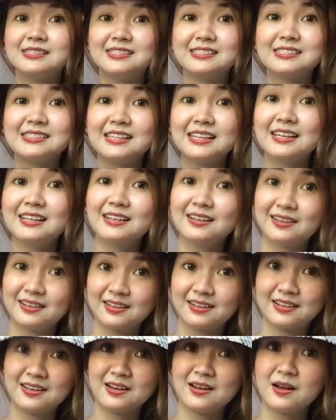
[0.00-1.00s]
See?
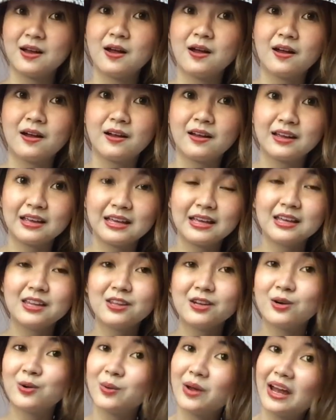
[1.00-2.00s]

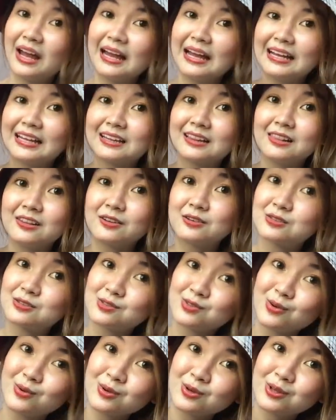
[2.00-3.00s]
Either way, it looks
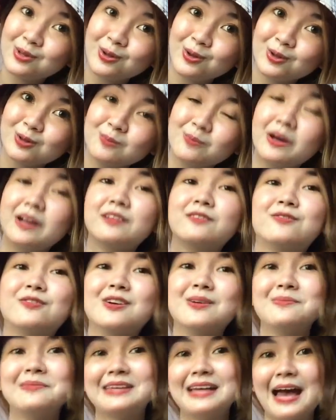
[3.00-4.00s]
so cute, but
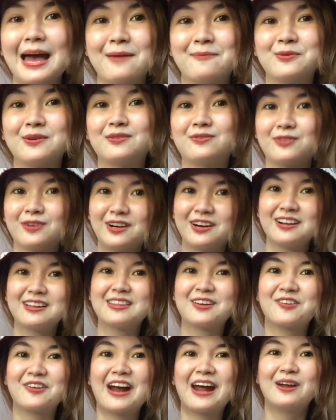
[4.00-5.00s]
for me, I
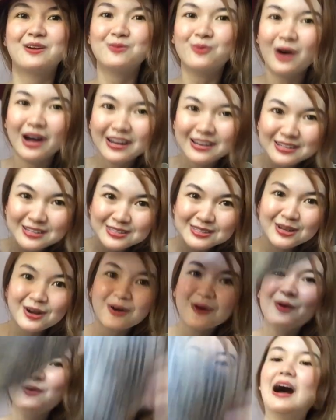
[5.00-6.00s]
prefer the red one.
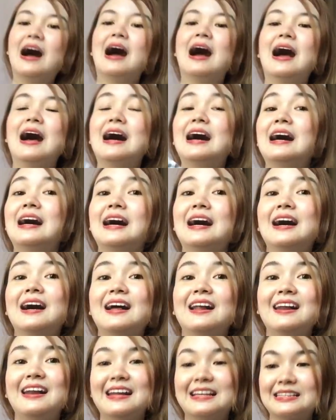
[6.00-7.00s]
So
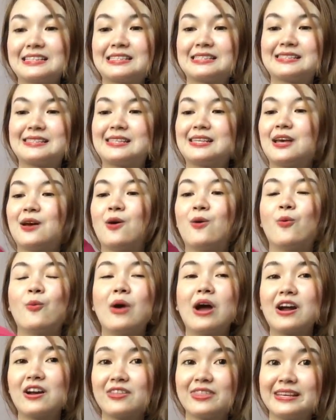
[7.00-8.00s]
let's
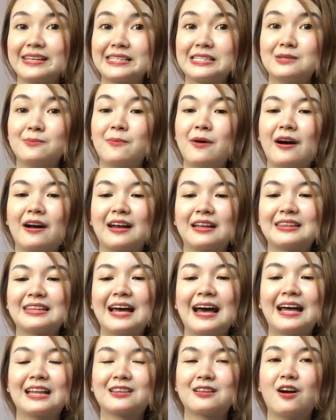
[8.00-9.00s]
wear this bucket
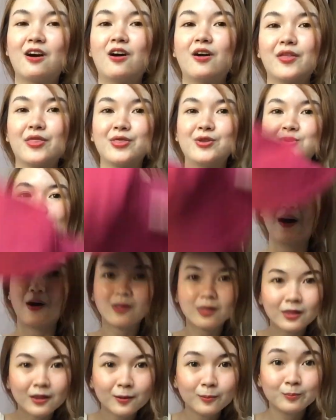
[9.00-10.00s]
hat all
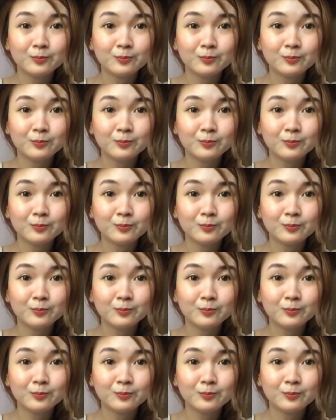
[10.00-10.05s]
throughout.